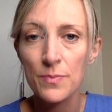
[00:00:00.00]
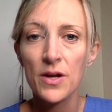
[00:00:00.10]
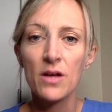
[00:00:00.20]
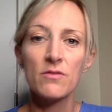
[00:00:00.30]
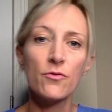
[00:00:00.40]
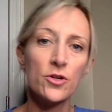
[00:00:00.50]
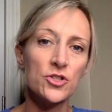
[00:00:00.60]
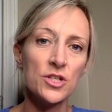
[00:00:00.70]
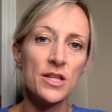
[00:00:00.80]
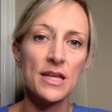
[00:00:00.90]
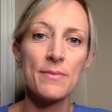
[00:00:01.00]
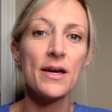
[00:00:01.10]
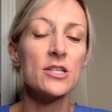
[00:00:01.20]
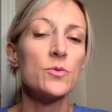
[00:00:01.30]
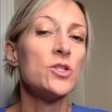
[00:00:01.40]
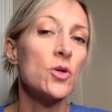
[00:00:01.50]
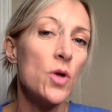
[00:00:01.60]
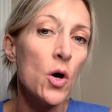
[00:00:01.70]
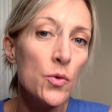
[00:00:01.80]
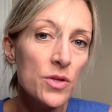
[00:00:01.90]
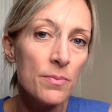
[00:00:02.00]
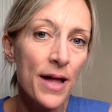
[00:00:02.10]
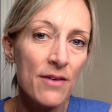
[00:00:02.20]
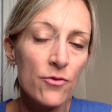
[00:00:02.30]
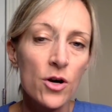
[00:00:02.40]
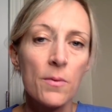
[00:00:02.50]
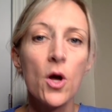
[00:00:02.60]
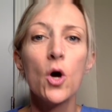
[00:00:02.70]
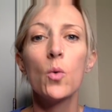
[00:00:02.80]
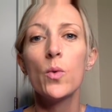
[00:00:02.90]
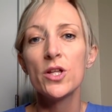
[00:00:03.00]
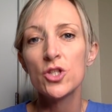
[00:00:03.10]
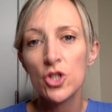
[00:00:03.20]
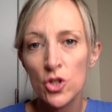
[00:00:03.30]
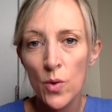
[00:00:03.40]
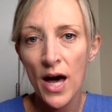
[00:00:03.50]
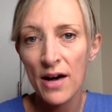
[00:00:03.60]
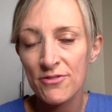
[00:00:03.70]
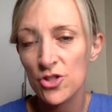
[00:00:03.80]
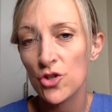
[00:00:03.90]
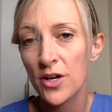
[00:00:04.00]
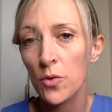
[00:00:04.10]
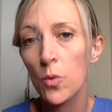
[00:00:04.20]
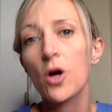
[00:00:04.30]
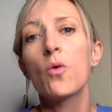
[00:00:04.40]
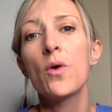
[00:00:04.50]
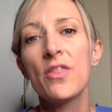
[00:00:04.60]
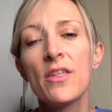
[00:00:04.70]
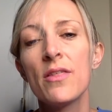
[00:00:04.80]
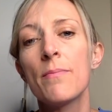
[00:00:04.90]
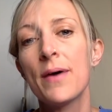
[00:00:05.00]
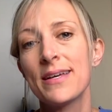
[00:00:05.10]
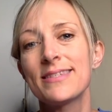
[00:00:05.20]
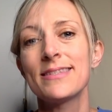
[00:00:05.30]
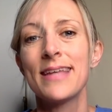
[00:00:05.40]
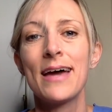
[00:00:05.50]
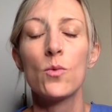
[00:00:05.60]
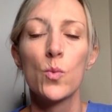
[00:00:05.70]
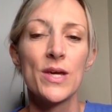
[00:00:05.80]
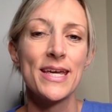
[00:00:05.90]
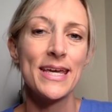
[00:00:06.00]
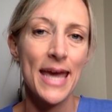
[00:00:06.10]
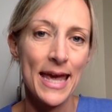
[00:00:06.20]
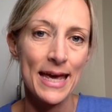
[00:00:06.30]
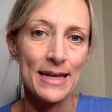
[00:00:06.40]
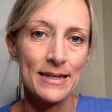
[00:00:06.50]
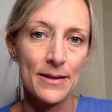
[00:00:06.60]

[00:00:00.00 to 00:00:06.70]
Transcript: But unfortunately, because we don't own the platform, we do have to try to work with it the best that we can.